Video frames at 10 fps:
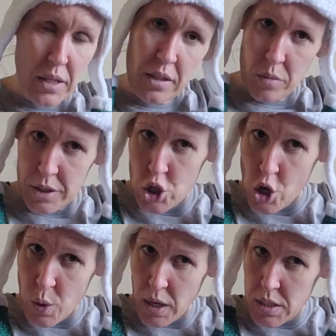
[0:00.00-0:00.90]
I just wanted to show
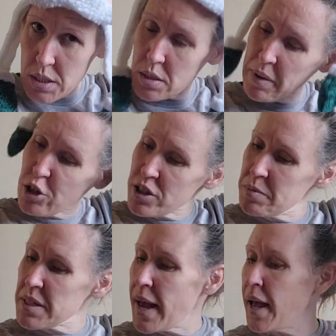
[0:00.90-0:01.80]
you guys. This is my
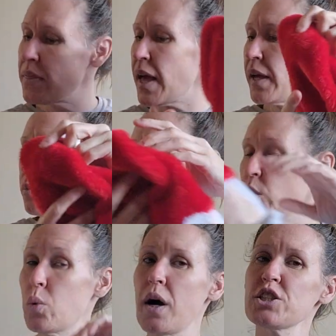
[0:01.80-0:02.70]
Christmas hat that we
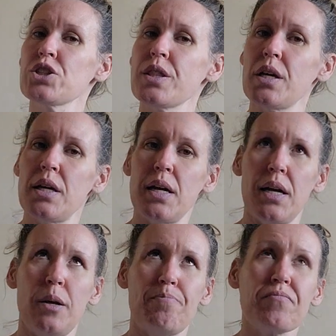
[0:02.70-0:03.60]
go watch the,
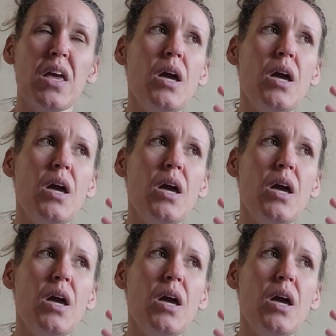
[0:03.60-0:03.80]
um,